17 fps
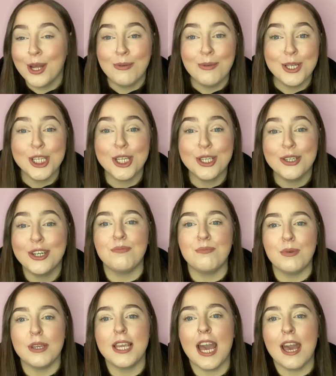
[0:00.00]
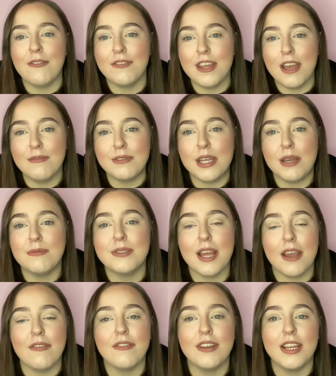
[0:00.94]
I wish I could, but yeah, for the MCM,
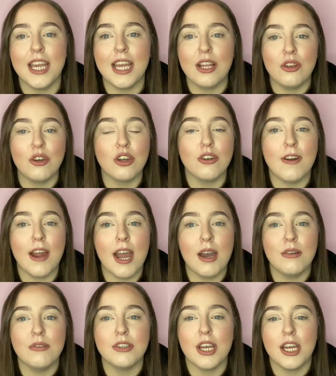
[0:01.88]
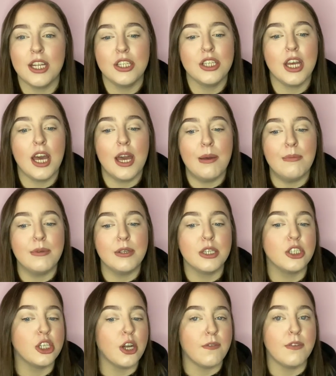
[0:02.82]
definitely look around and
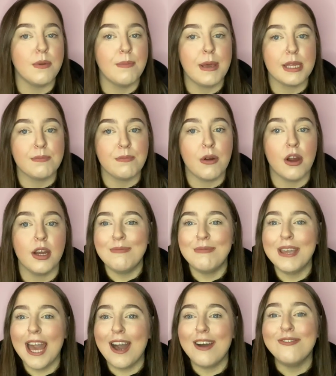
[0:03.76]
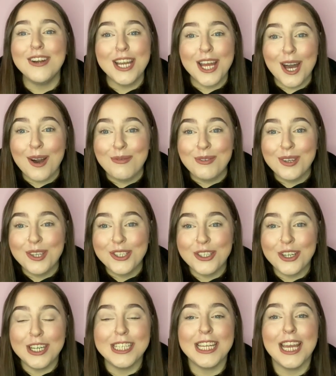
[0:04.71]
shop for the best price. But yeah, I really hope you
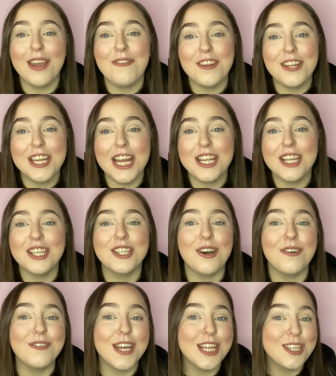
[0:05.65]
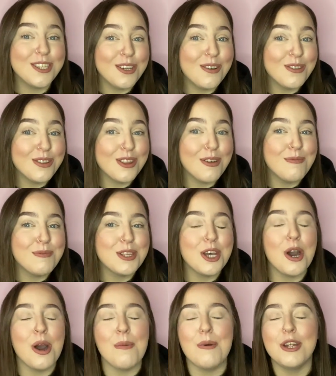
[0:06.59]
enjoyed it. If you did, don't forget to thumbs
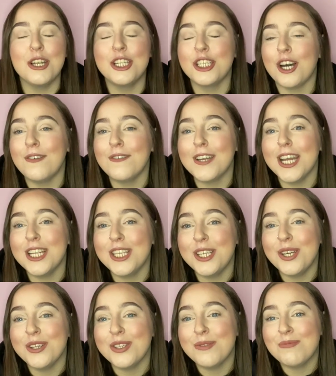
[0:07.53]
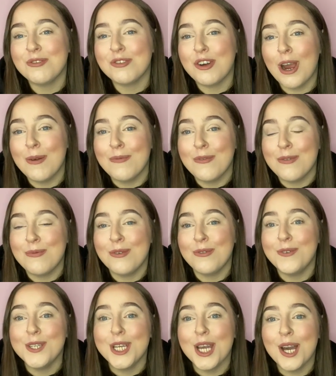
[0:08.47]
it up. Don't forget to subscribe for
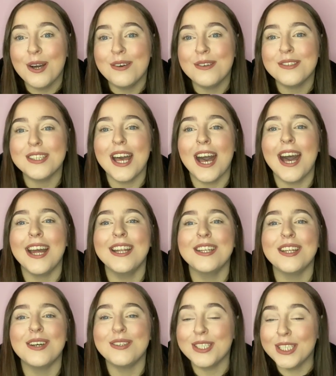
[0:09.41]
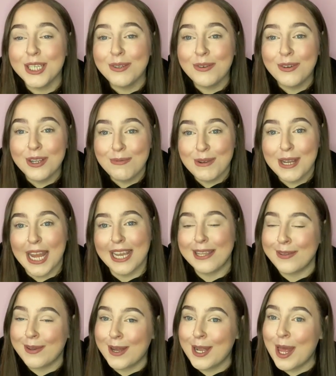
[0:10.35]
more videos, and I'll see you all in my
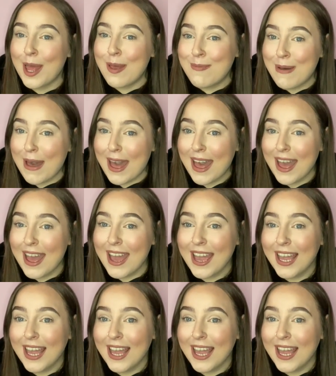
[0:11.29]
next one. Bye!